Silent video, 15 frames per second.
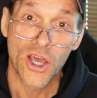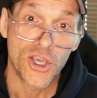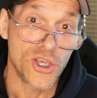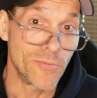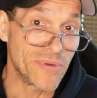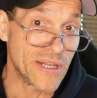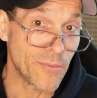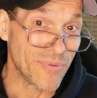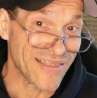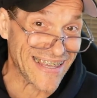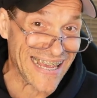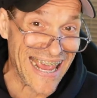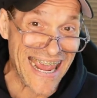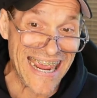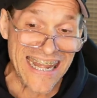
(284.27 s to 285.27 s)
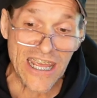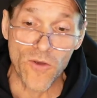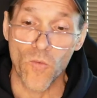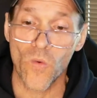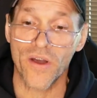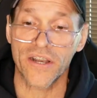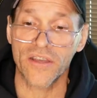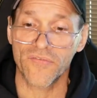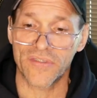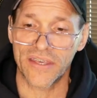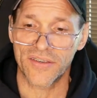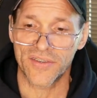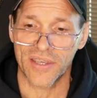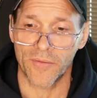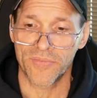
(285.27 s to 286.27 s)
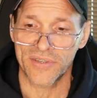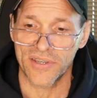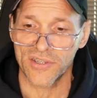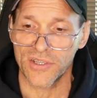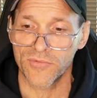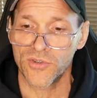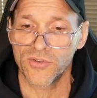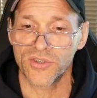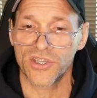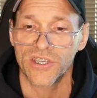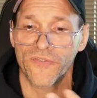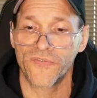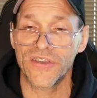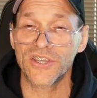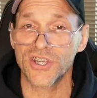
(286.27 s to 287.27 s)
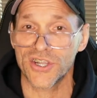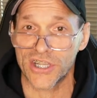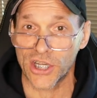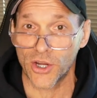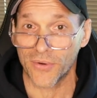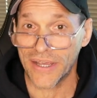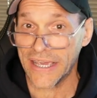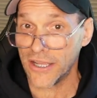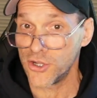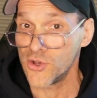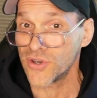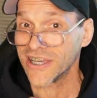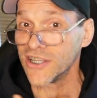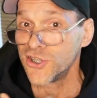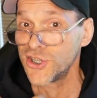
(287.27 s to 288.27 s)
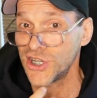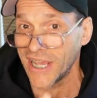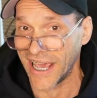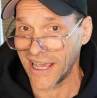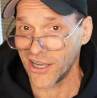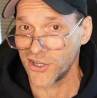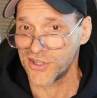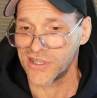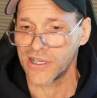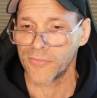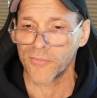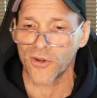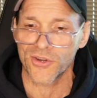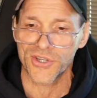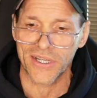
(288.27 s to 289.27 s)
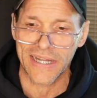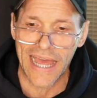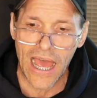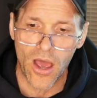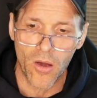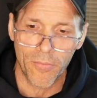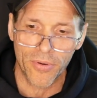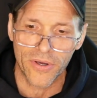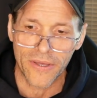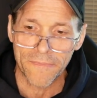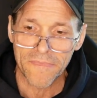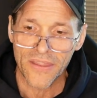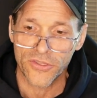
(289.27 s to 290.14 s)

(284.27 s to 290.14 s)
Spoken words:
You manipulate any one of these subsystems to a sufficient degree and you can change the emergent output.